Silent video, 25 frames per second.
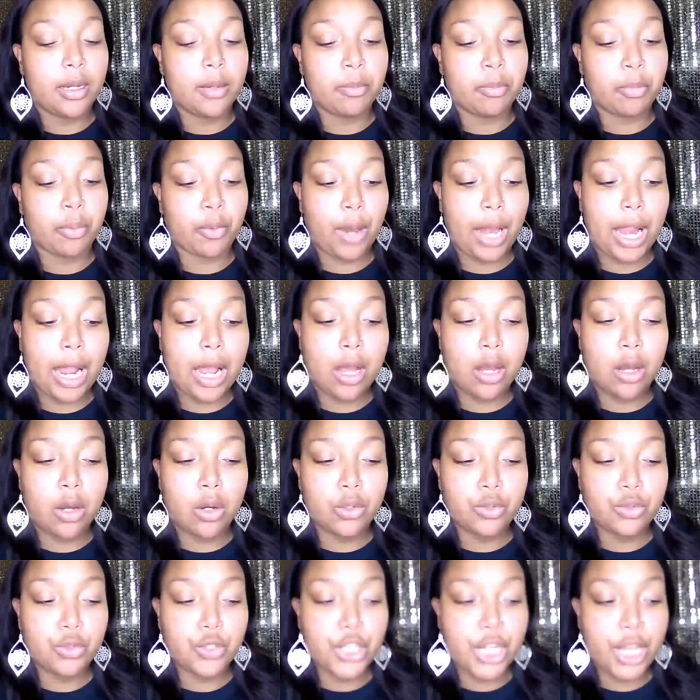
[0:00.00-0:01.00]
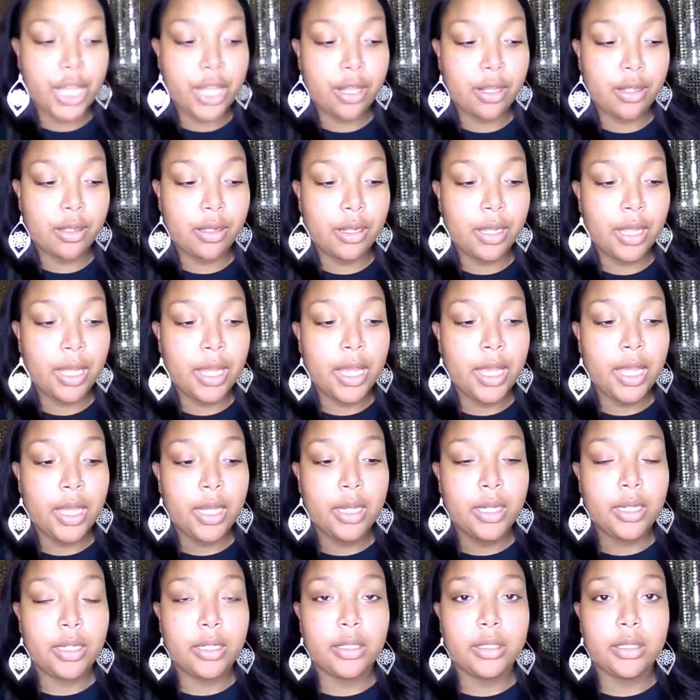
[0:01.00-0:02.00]
brow gel.
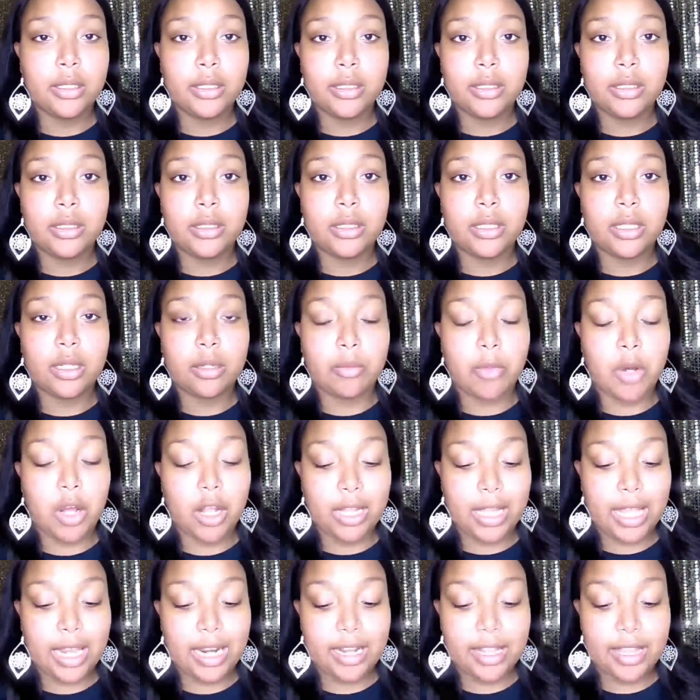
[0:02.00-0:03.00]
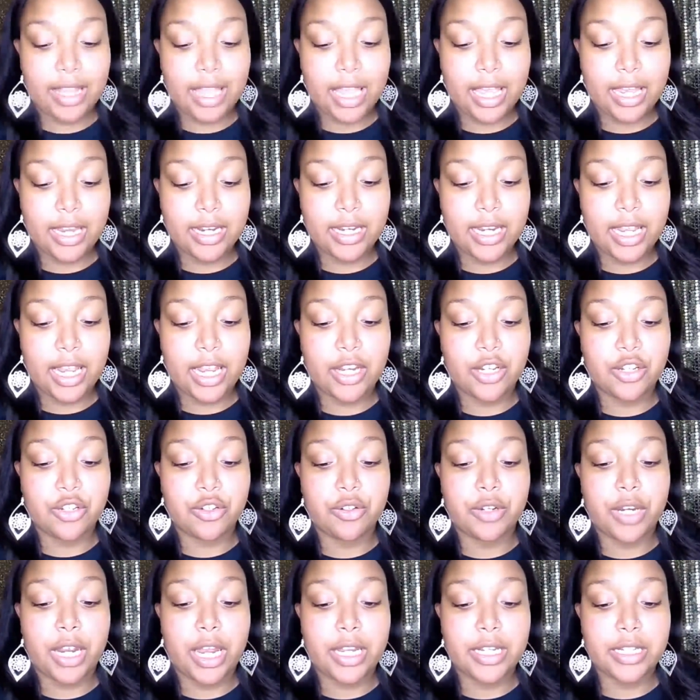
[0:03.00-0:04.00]
I'm all out of that. As you
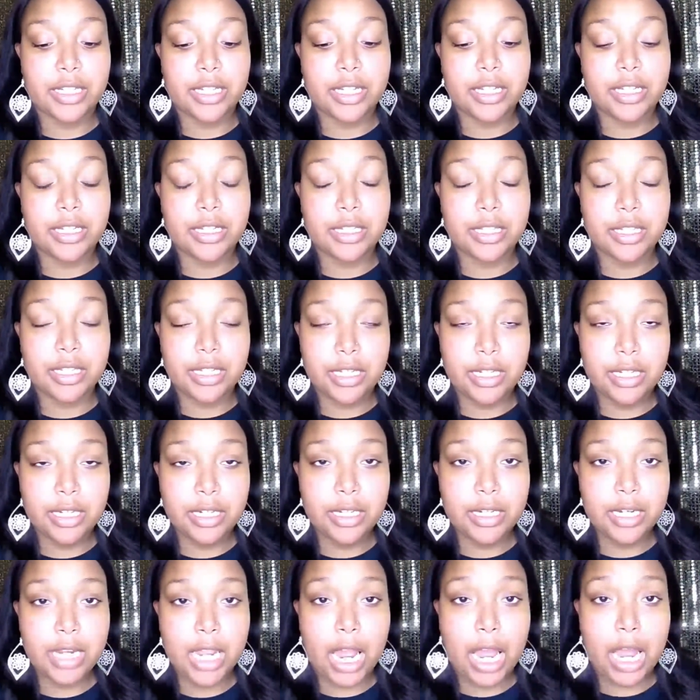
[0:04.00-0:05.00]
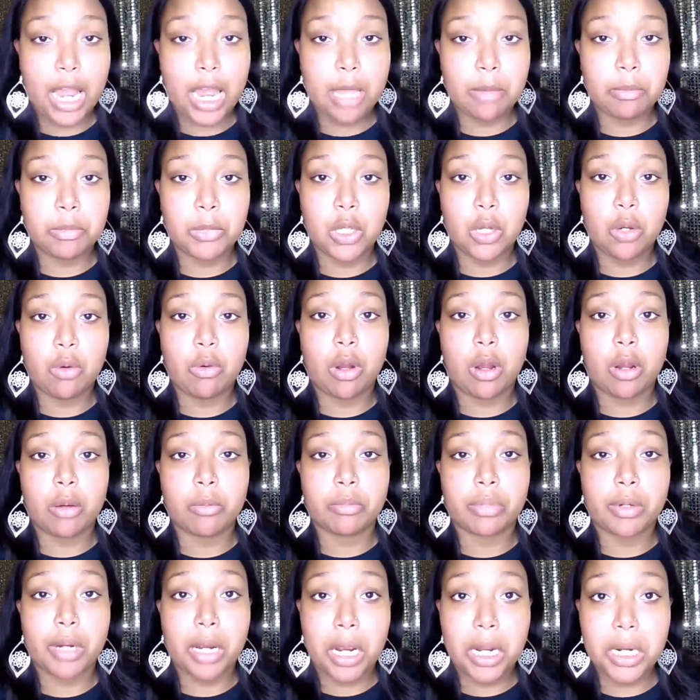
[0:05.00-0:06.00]
guys can see, I'm low on
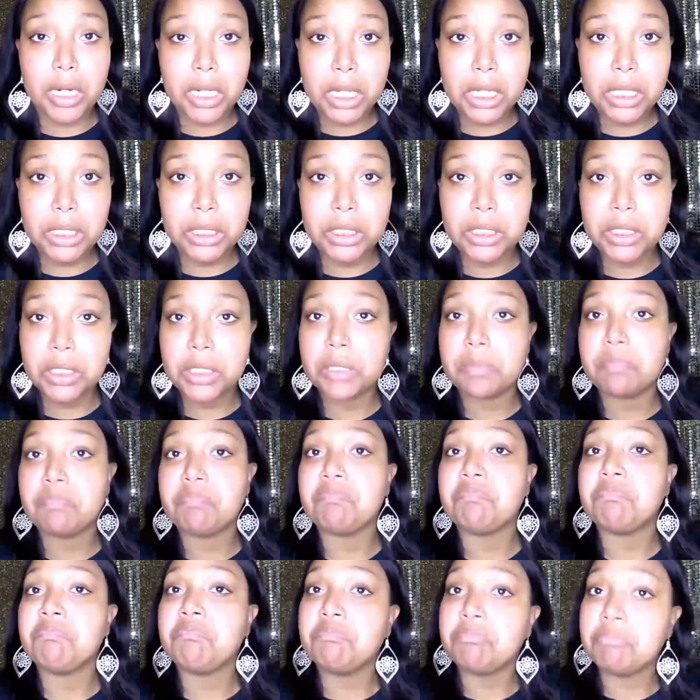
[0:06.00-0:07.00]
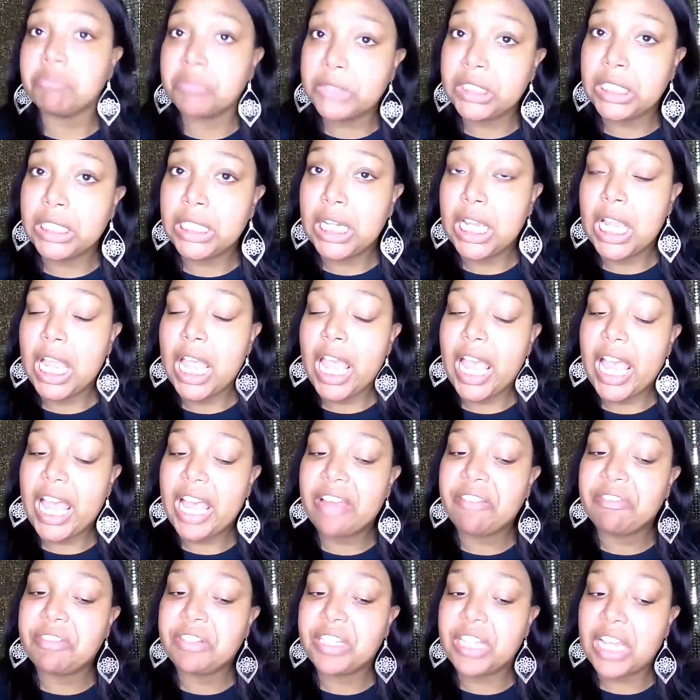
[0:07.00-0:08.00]
product.
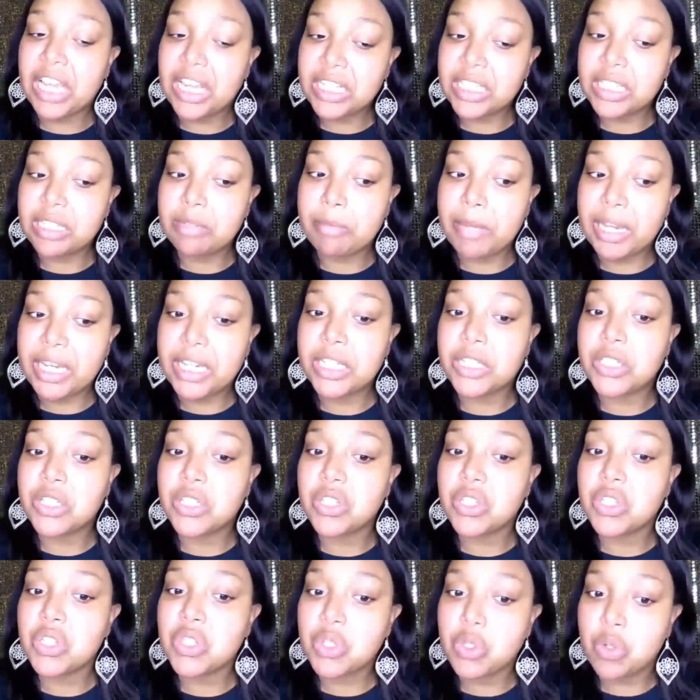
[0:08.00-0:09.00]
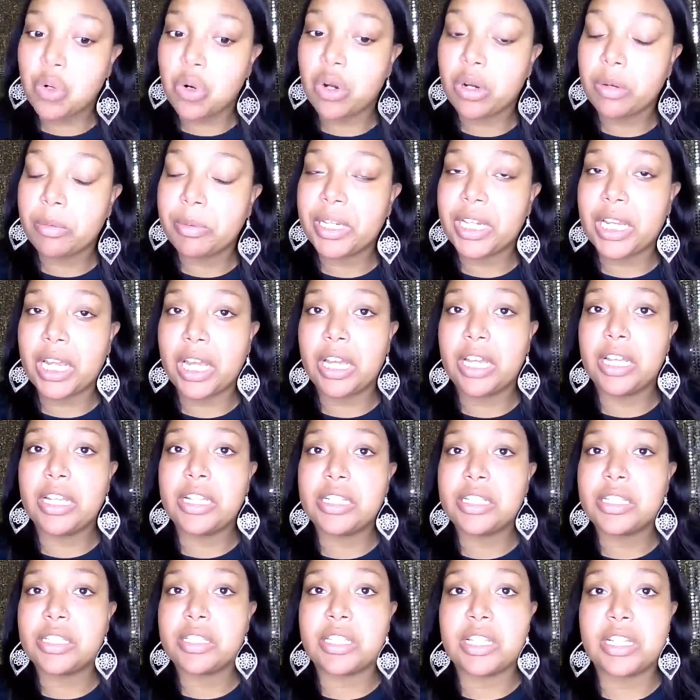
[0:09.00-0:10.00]
Have yet to make it to the store
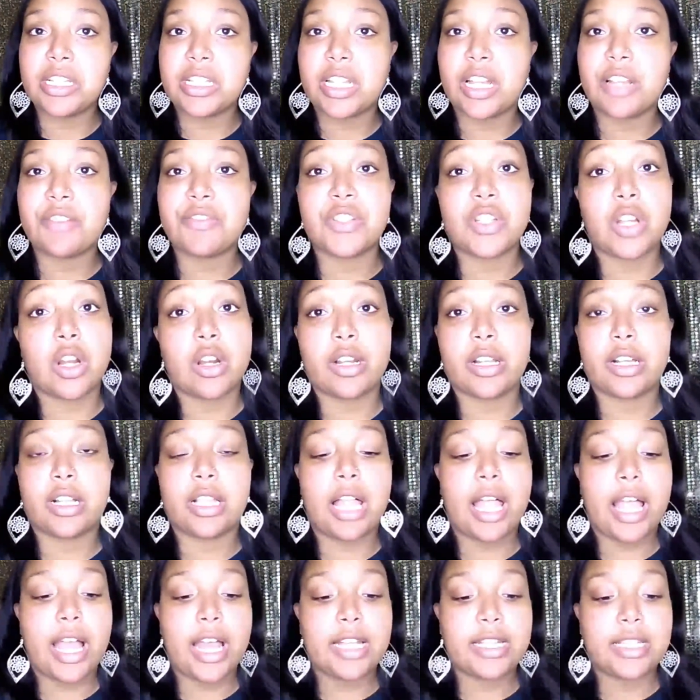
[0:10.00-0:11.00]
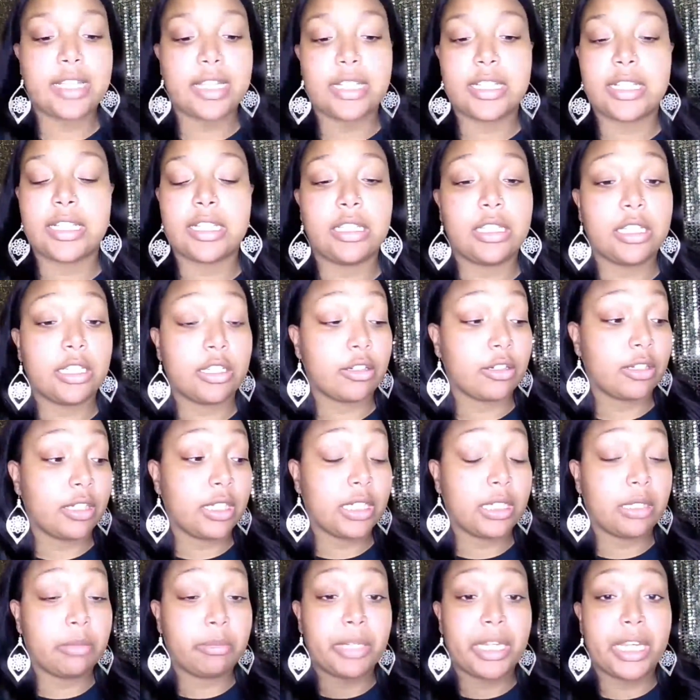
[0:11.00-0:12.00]
because since I've started class, it's
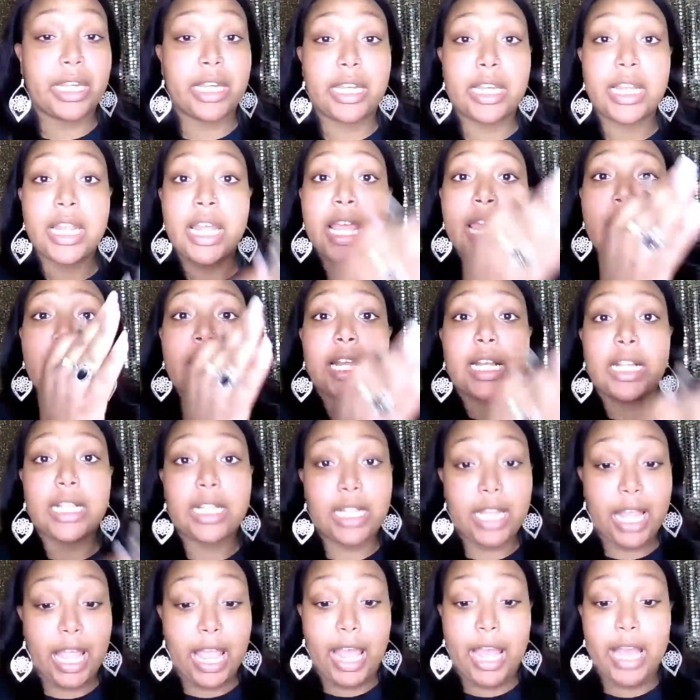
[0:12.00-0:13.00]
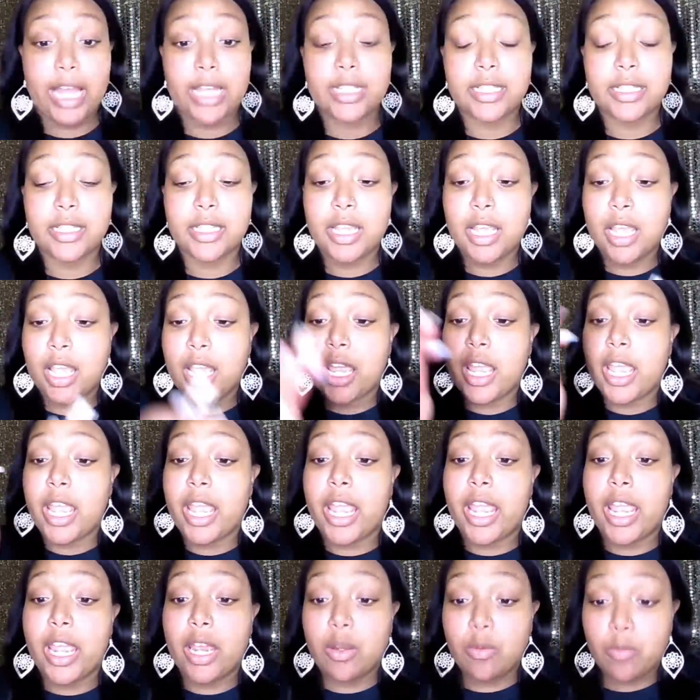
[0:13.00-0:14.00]
literally been class
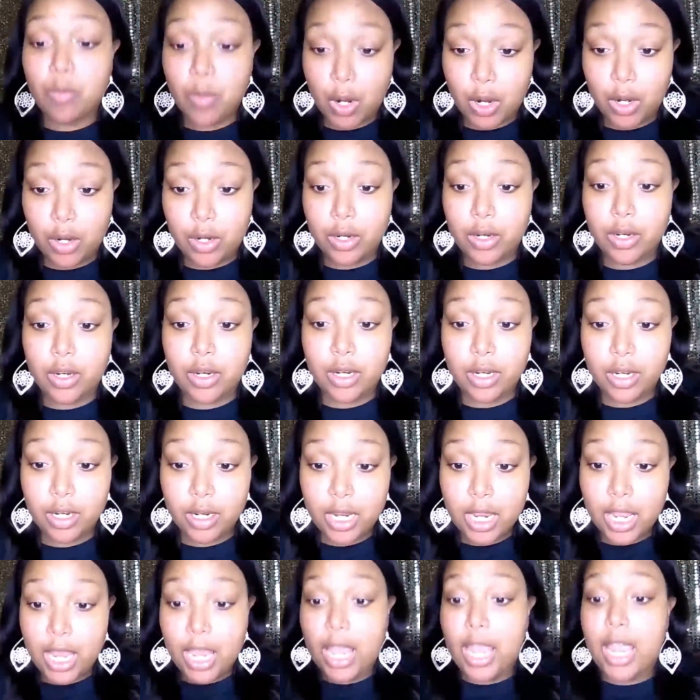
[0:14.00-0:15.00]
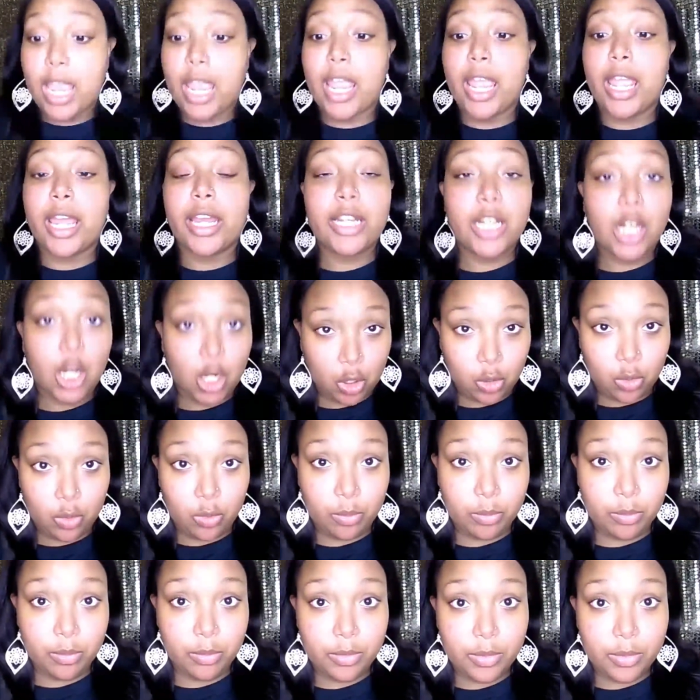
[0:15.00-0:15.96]
and work and home